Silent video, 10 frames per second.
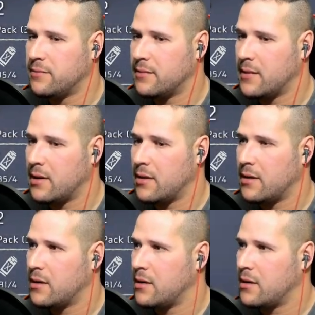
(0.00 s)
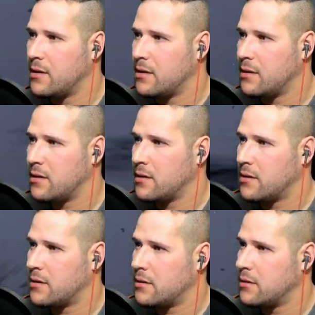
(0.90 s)

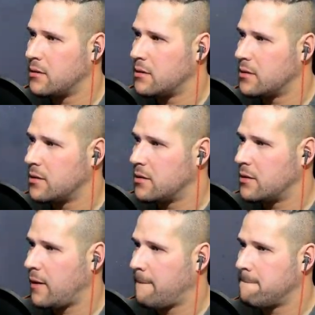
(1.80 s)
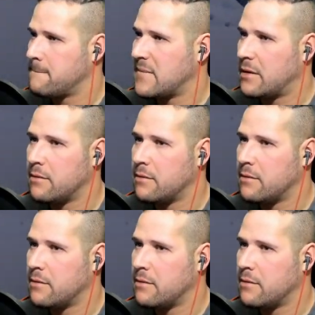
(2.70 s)
[no speech]